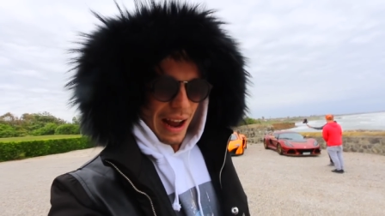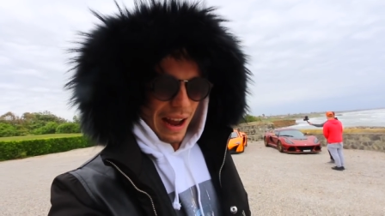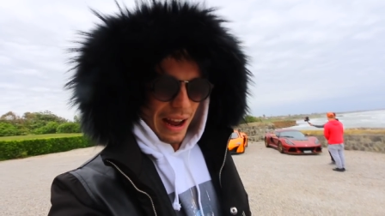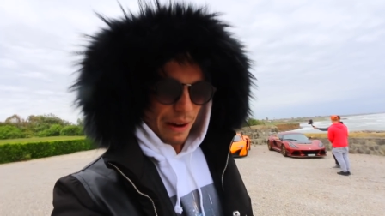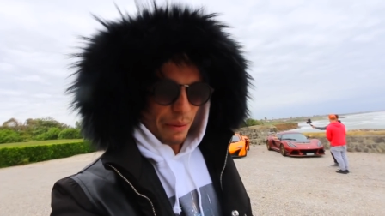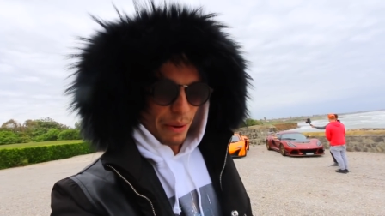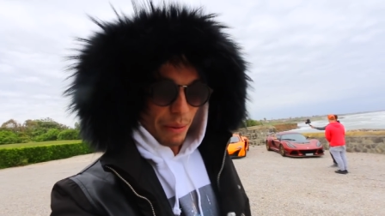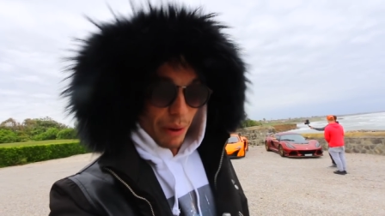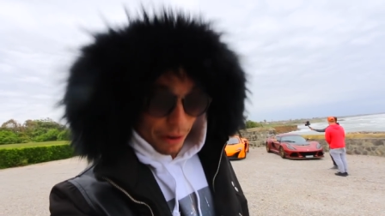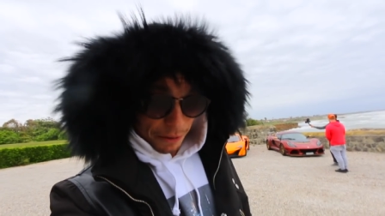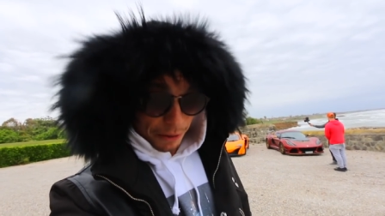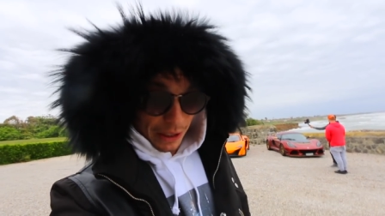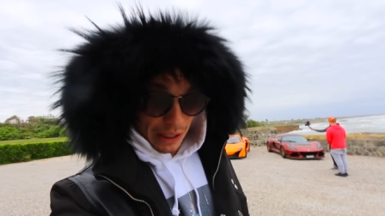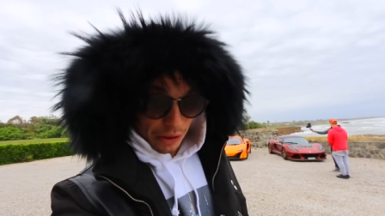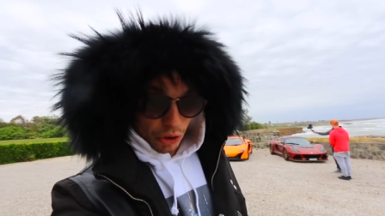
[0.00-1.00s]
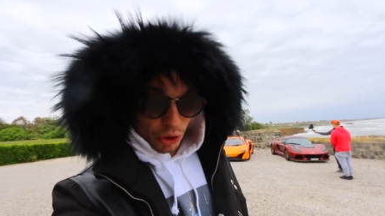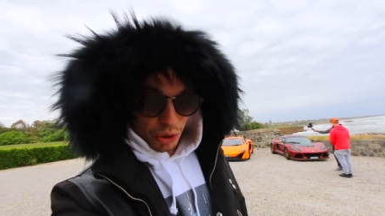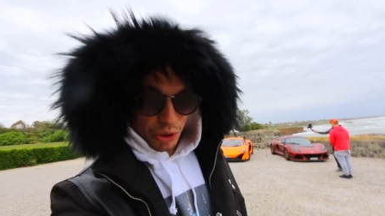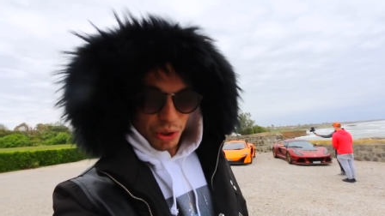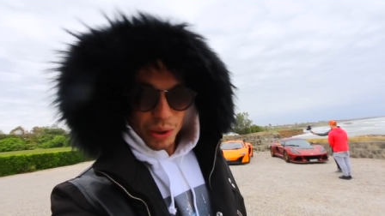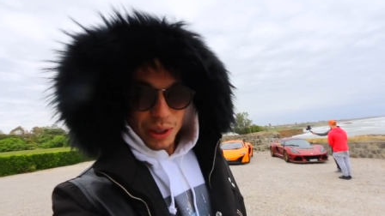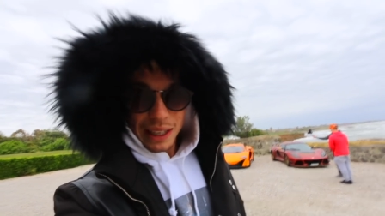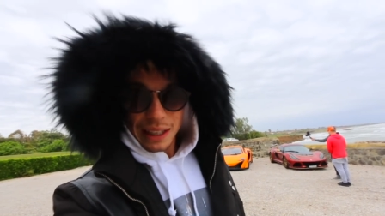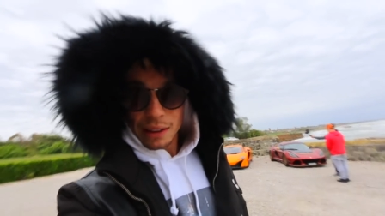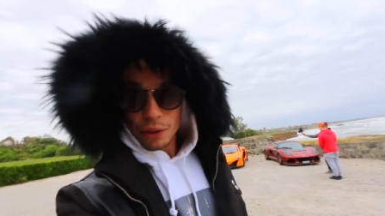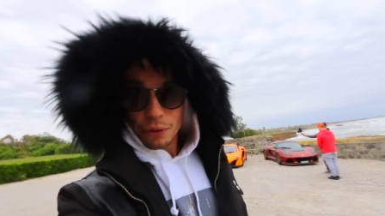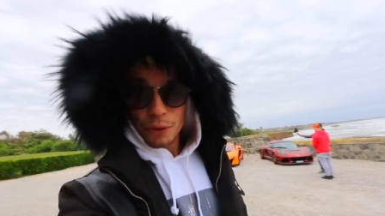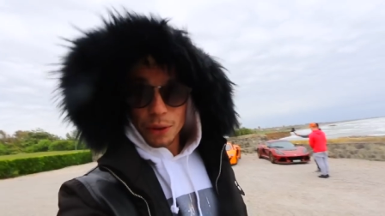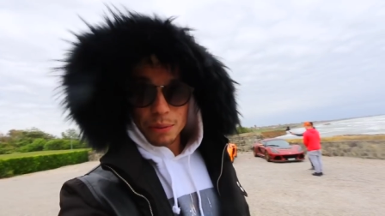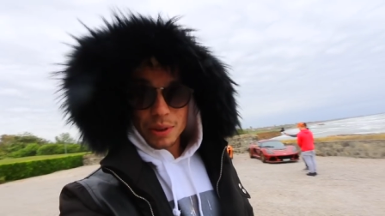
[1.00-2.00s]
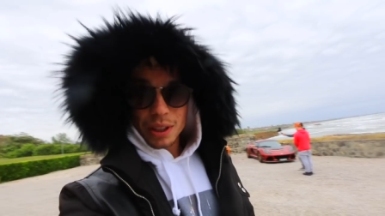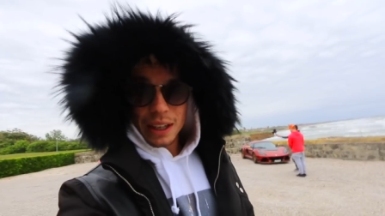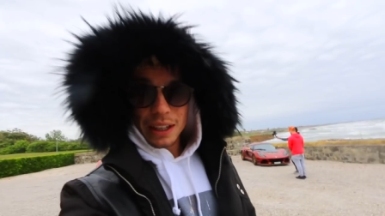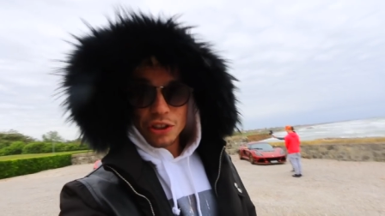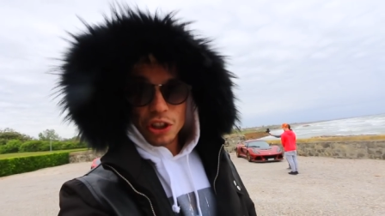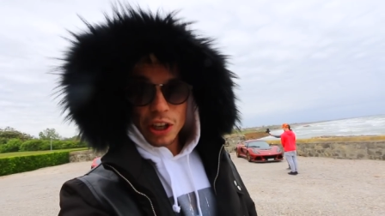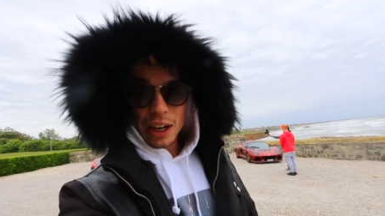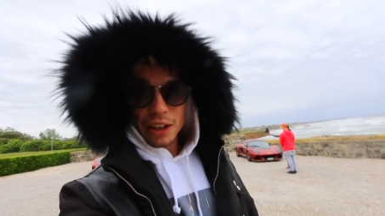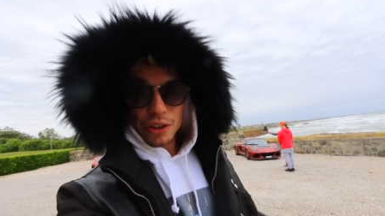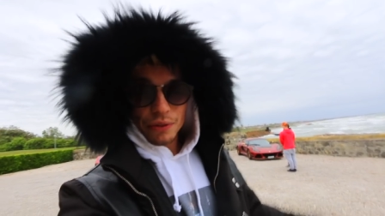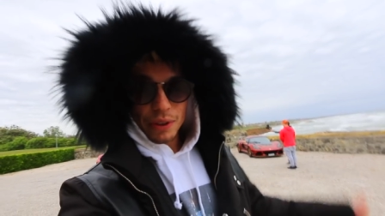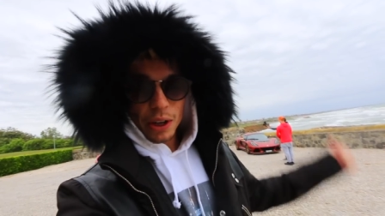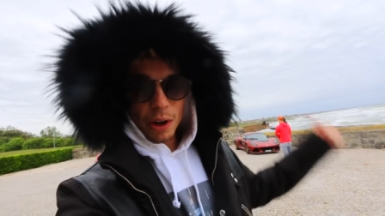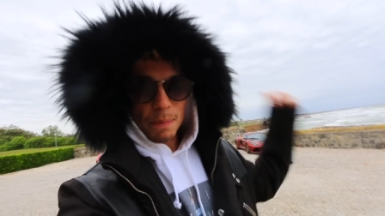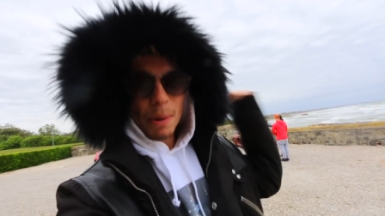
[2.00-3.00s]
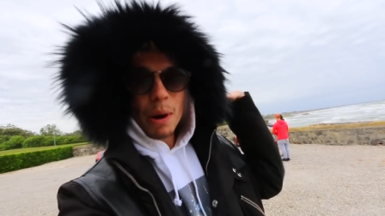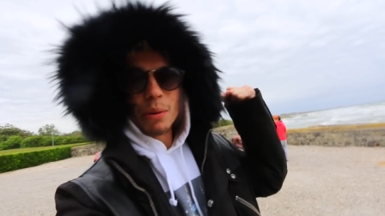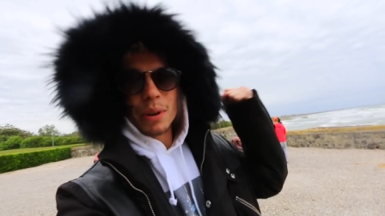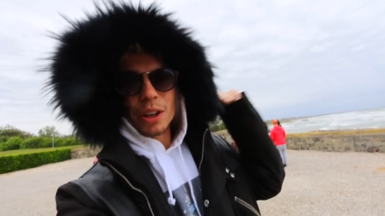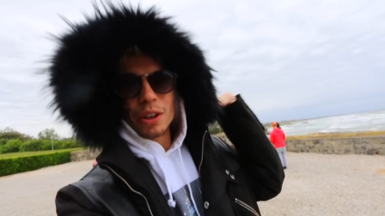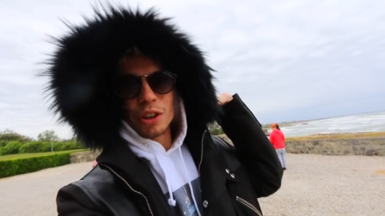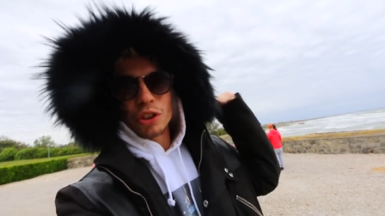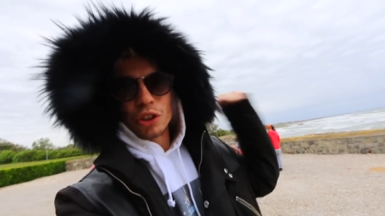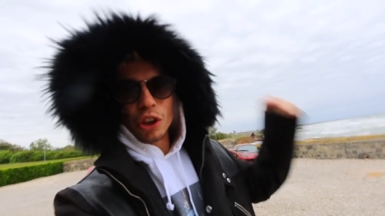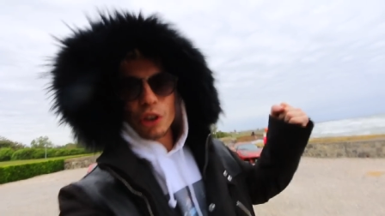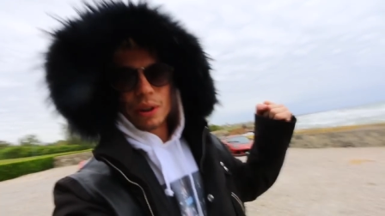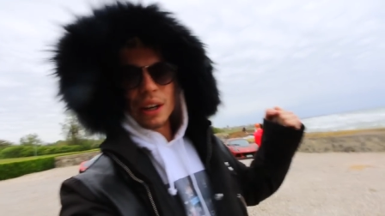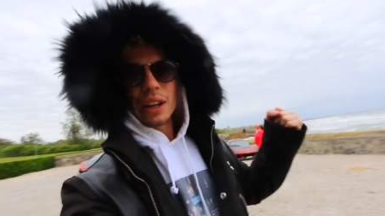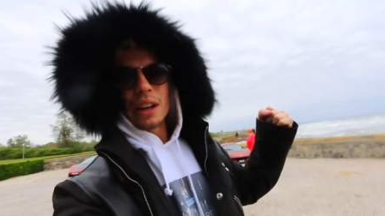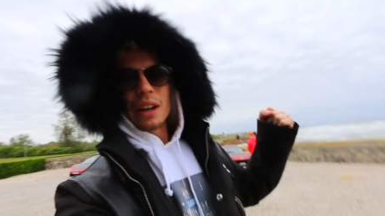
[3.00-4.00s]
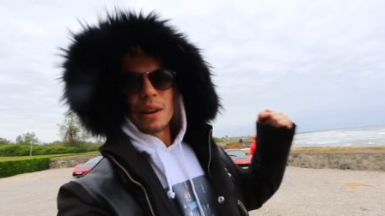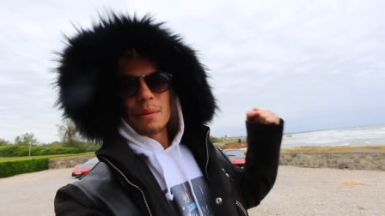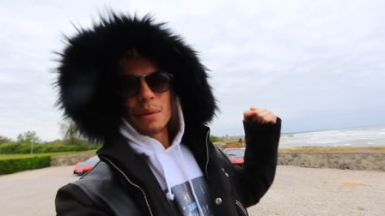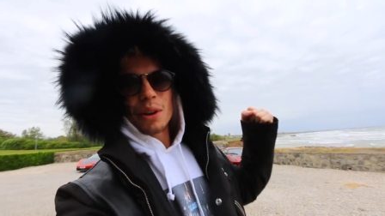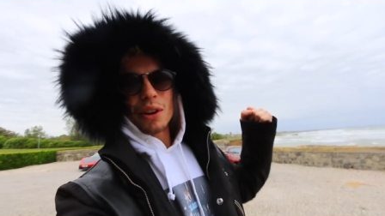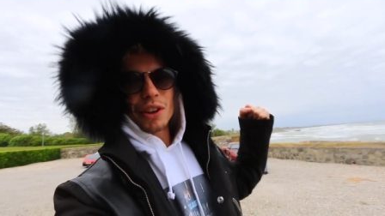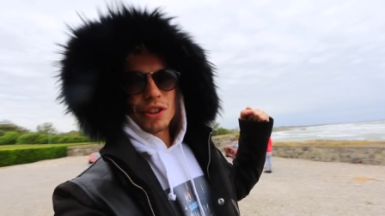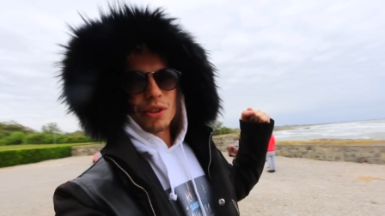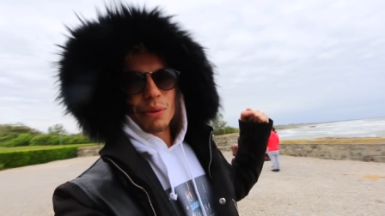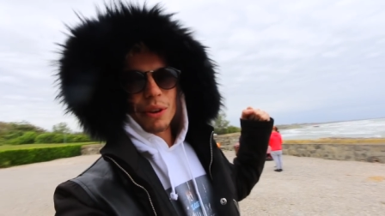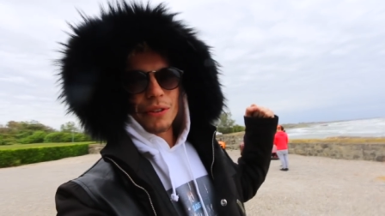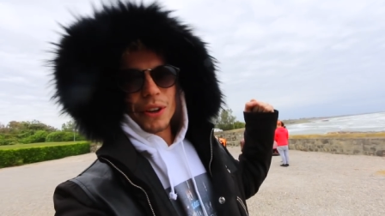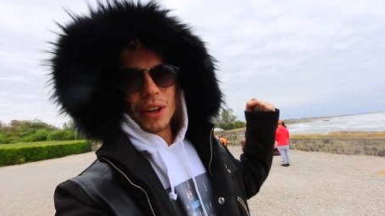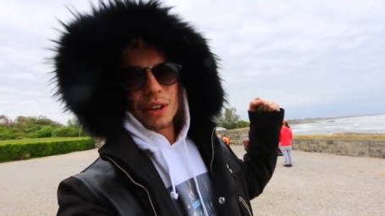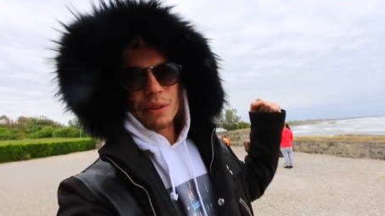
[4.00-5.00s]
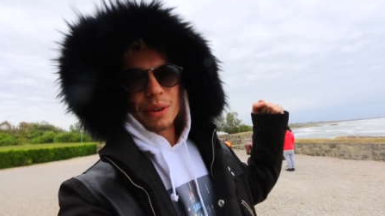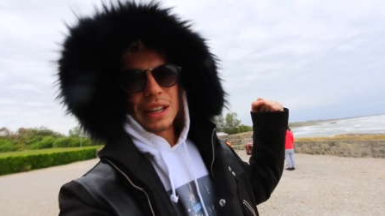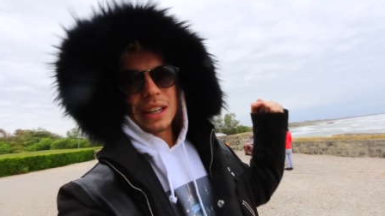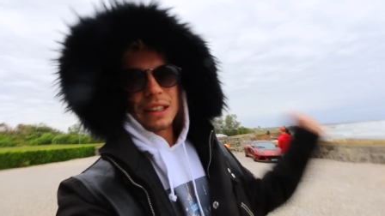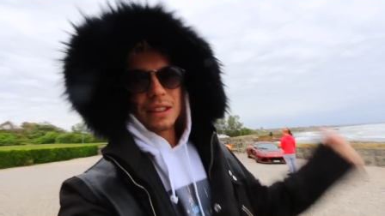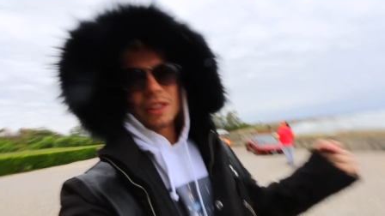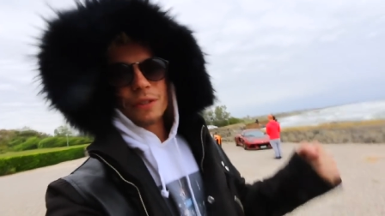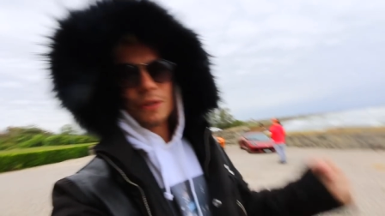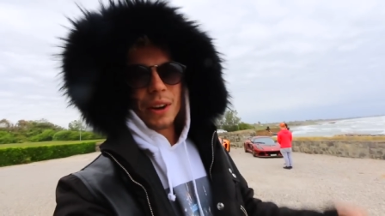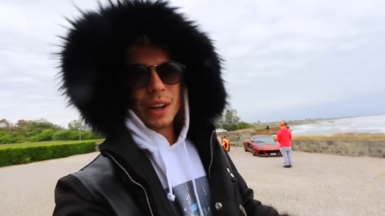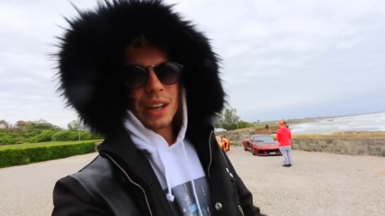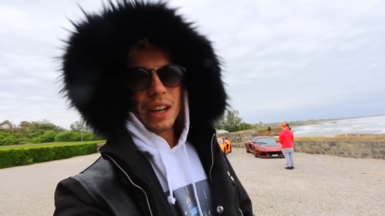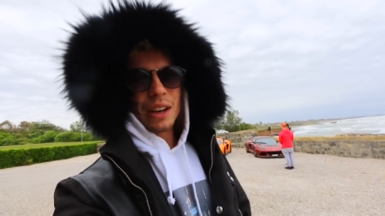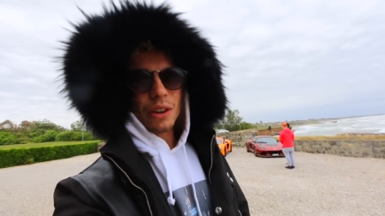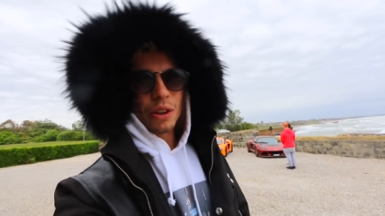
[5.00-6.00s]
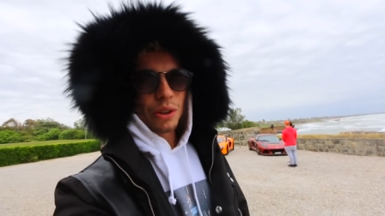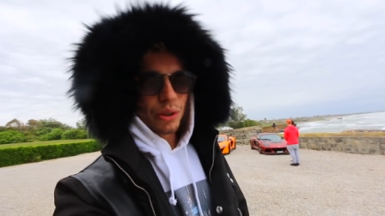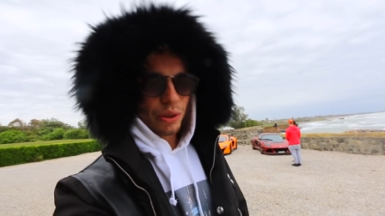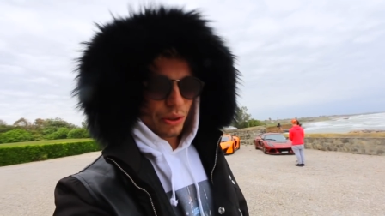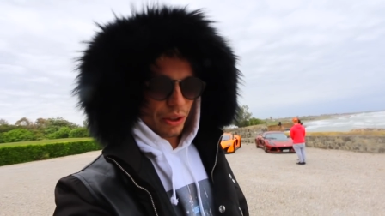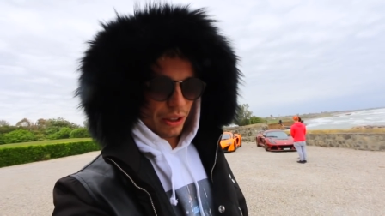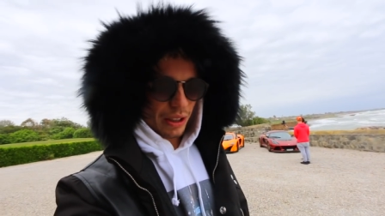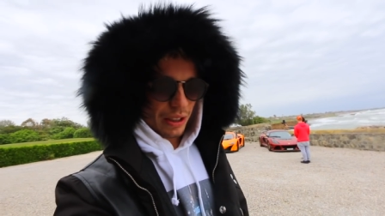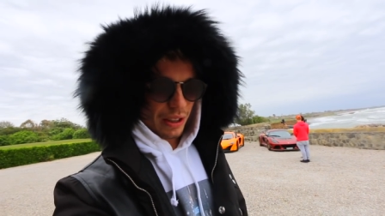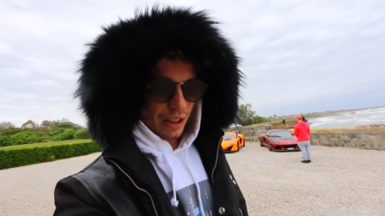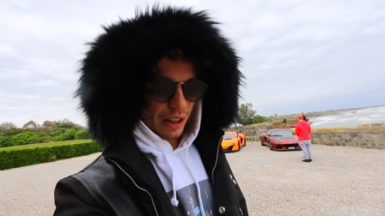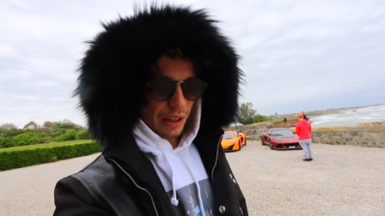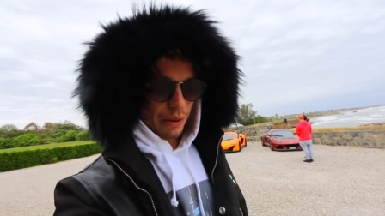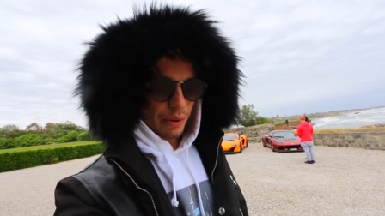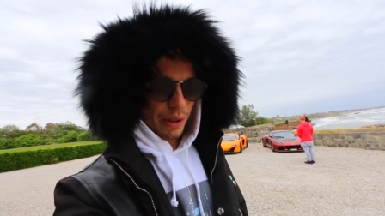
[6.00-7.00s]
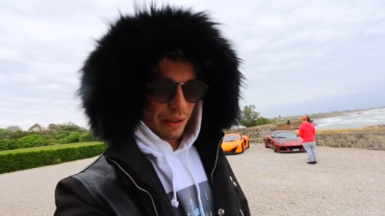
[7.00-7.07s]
And we weren't feeling too too keen to film today's challenge video, but we're gonna do it because we figured we need to find out who the deciding